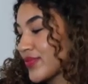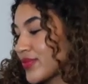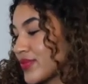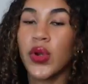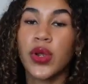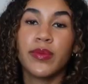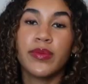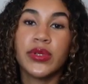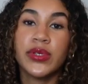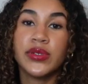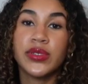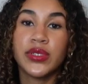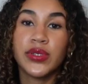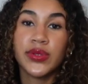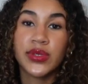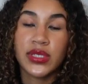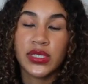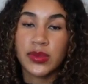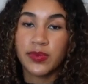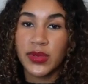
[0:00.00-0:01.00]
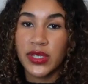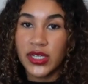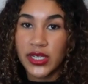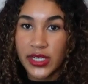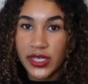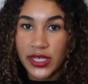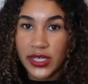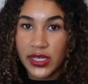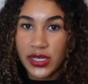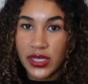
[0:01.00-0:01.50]
Or a Bluetooth
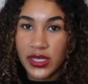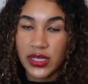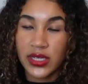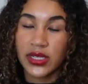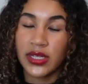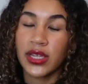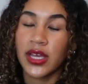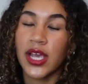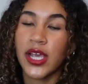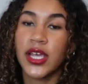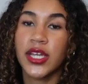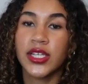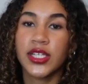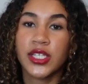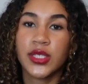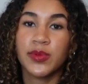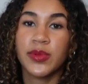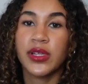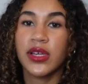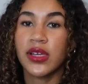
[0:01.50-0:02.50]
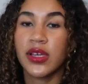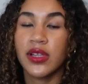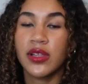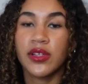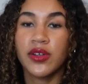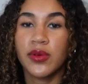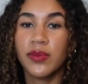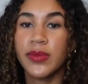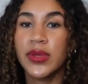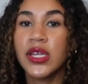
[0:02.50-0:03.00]
speaker, that can just be like a
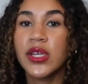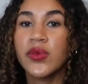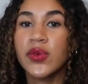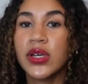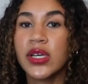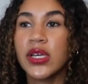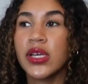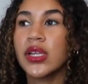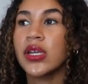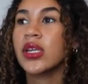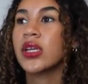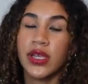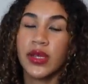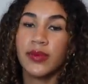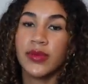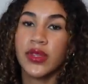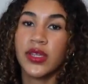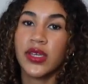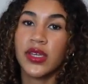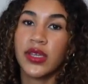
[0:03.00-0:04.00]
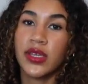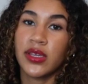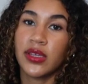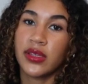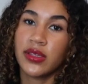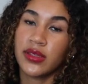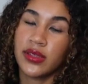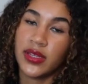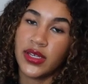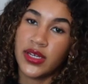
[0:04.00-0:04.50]
little mini one. Same
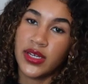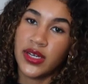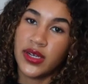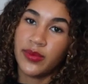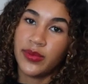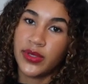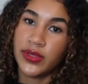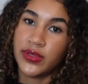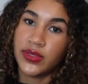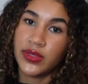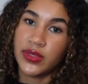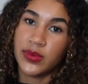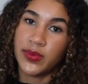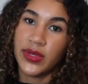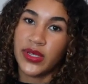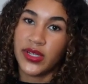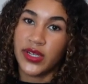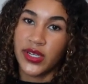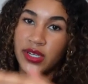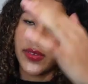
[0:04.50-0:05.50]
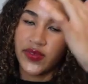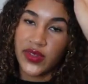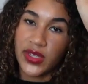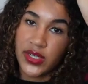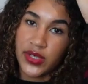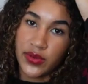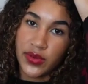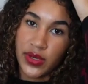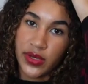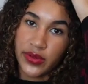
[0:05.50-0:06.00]
thing, they need a Bluetooth speaker if they
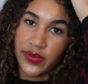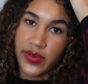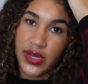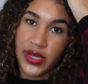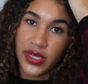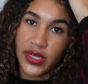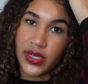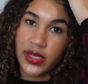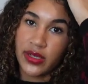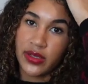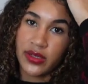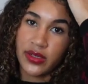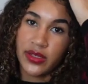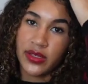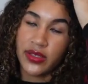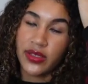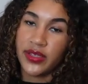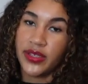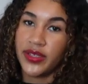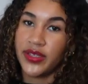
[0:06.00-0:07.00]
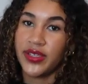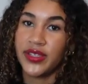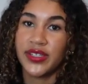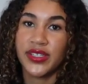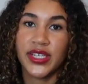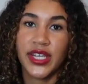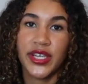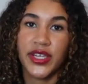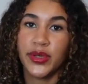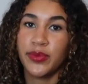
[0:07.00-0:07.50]
don't already. Can
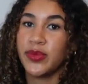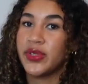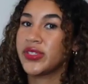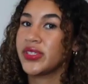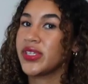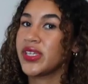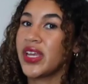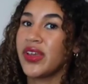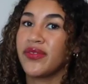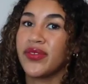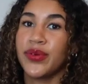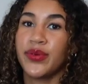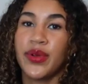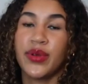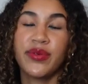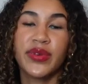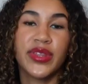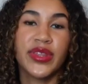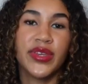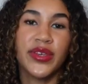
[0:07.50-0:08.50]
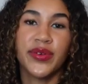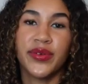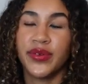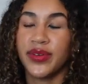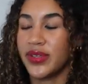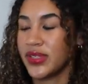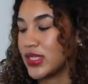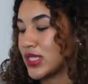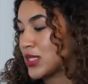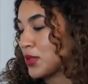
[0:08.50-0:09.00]
take your music everywhere with you.
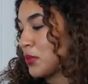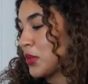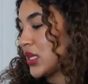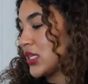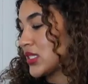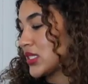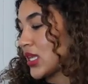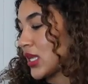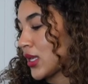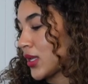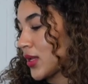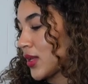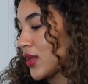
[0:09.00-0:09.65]
It's amazing.